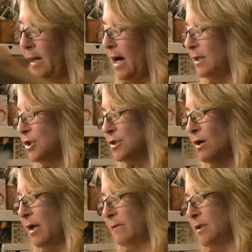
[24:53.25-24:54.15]
I just
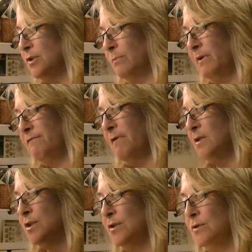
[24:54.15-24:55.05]
thought this would be
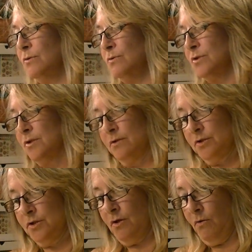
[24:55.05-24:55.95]
fun to use.
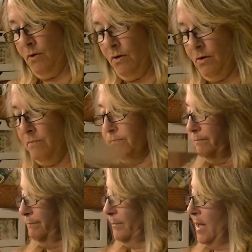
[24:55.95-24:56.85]
So,
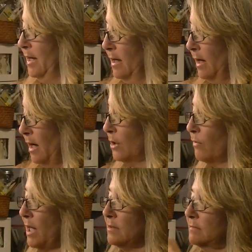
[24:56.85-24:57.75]
a
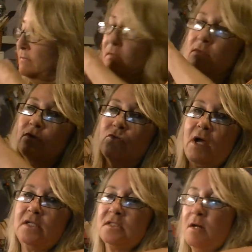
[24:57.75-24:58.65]
great
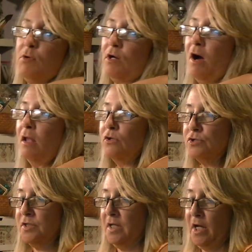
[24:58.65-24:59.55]
summer
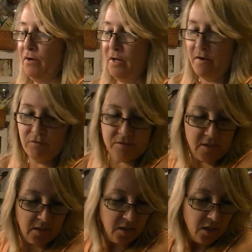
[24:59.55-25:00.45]
colors in here and
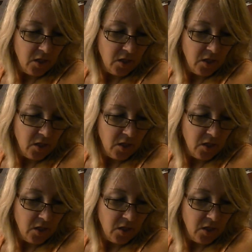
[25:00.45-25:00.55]
everything.